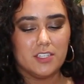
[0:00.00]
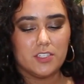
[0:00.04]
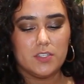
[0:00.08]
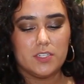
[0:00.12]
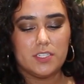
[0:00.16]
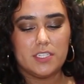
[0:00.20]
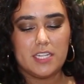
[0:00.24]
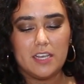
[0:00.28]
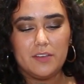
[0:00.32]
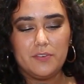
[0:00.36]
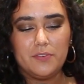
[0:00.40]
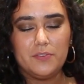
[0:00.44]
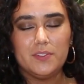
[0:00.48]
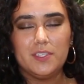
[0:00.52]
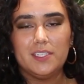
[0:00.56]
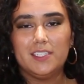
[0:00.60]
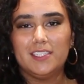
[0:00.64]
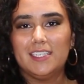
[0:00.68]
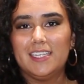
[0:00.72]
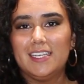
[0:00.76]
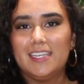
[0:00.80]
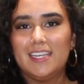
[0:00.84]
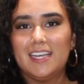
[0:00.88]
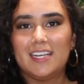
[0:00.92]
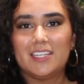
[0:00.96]
So
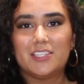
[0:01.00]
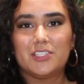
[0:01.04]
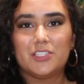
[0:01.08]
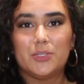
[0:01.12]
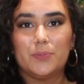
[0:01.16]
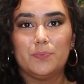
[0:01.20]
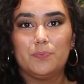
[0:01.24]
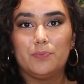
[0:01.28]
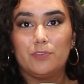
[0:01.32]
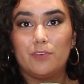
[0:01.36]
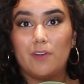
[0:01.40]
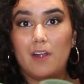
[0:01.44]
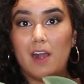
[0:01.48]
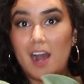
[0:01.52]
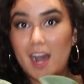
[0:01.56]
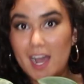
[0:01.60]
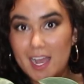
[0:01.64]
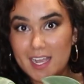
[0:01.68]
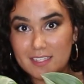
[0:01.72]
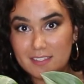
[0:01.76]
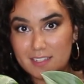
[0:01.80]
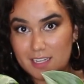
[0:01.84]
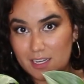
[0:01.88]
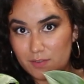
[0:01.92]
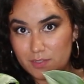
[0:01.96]
definitely a
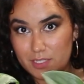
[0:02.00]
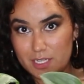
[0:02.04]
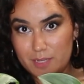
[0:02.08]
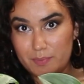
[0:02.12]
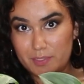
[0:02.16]
surprise that I was